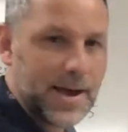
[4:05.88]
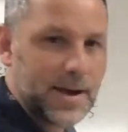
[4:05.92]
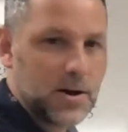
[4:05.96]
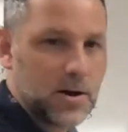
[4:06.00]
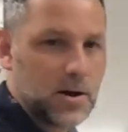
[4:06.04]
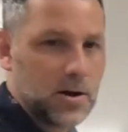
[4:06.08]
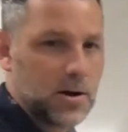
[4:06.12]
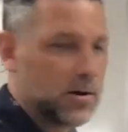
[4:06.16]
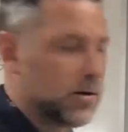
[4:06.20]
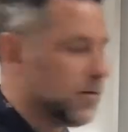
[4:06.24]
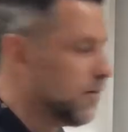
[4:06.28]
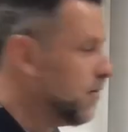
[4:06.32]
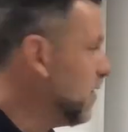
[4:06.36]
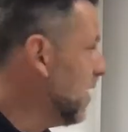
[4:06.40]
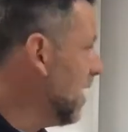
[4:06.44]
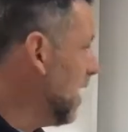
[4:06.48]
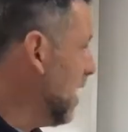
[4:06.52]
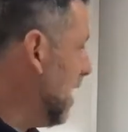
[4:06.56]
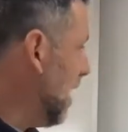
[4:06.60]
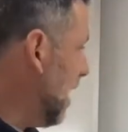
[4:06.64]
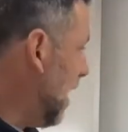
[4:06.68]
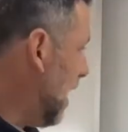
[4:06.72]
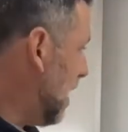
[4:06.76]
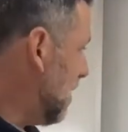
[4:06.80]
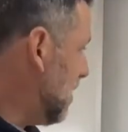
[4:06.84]
curve.
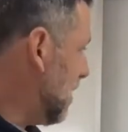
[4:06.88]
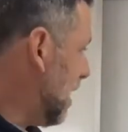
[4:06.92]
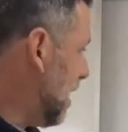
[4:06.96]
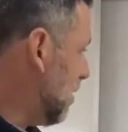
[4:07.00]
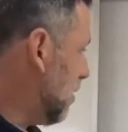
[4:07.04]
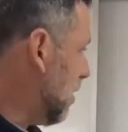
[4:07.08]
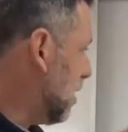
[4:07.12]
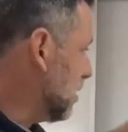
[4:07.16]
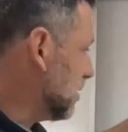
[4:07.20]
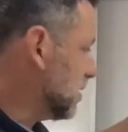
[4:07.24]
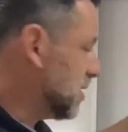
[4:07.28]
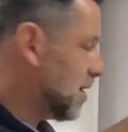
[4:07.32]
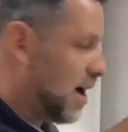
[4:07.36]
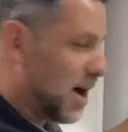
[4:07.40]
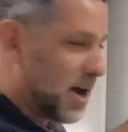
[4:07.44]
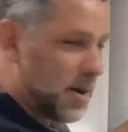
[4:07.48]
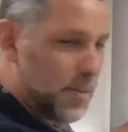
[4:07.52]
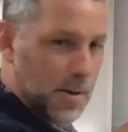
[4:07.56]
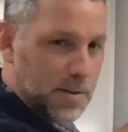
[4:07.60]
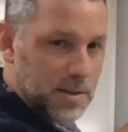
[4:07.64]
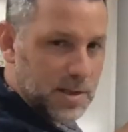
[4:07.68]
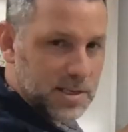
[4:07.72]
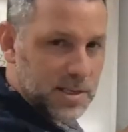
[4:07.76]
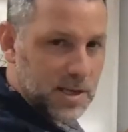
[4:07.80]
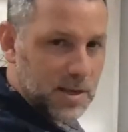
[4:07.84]
And then I'll talk
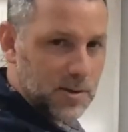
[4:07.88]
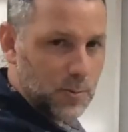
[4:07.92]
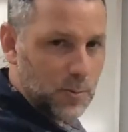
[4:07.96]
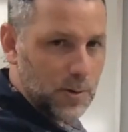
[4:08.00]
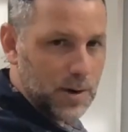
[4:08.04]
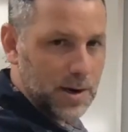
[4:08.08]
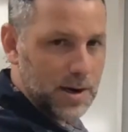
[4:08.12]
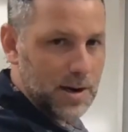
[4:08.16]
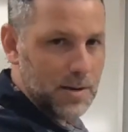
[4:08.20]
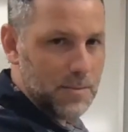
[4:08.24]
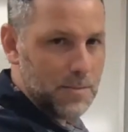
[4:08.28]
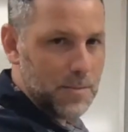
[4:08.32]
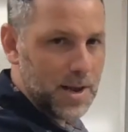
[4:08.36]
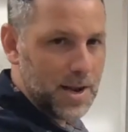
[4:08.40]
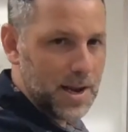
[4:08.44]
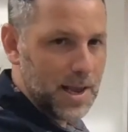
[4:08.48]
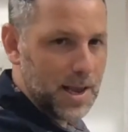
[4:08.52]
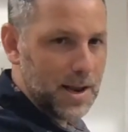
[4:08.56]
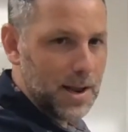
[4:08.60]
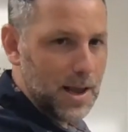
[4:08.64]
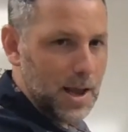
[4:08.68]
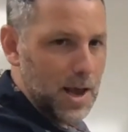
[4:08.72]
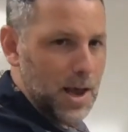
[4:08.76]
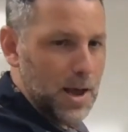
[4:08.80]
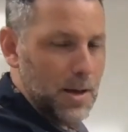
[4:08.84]
about this other one in a
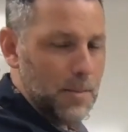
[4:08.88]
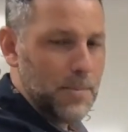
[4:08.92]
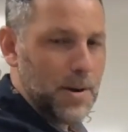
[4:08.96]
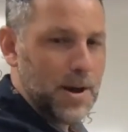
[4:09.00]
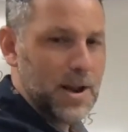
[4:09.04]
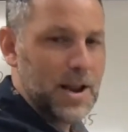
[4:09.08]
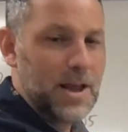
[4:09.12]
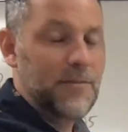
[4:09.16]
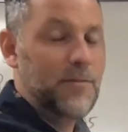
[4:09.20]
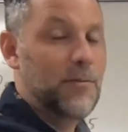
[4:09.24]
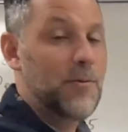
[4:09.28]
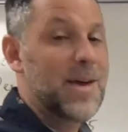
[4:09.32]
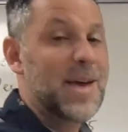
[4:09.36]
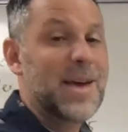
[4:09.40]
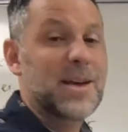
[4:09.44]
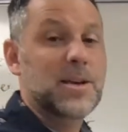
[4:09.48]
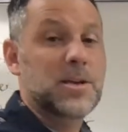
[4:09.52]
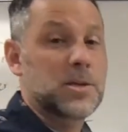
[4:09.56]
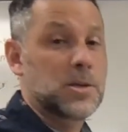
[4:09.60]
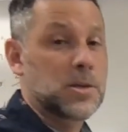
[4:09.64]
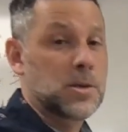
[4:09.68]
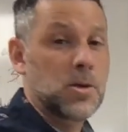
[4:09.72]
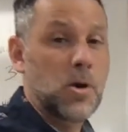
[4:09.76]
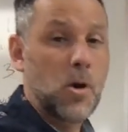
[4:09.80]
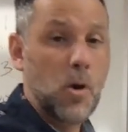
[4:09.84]
minute. But if we
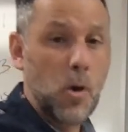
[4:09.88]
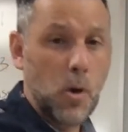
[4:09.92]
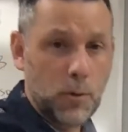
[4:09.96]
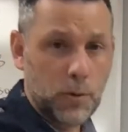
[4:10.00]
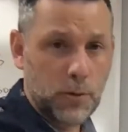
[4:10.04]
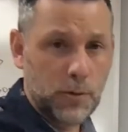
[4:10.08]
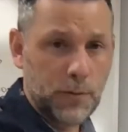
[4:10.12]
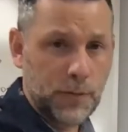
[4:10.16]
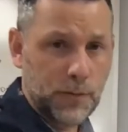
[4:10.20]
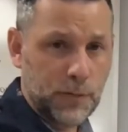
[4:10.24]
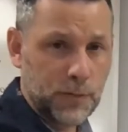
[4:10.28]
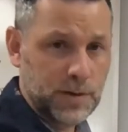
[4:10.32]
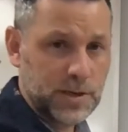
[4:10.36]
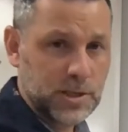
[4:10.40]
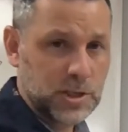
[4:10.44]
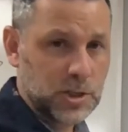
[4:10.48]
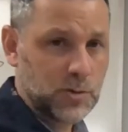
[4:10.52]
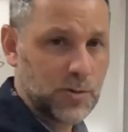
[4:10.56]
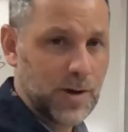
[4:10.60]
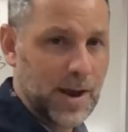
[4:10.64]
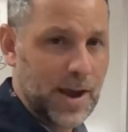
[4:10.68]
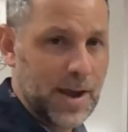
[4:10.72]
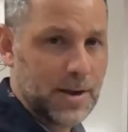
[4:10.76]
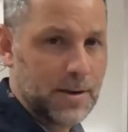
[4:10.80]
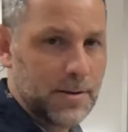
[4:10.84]
had total free
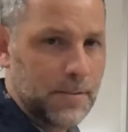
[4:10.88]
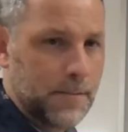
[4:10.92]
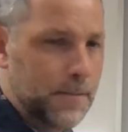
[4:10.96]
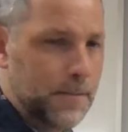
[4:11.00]
trade,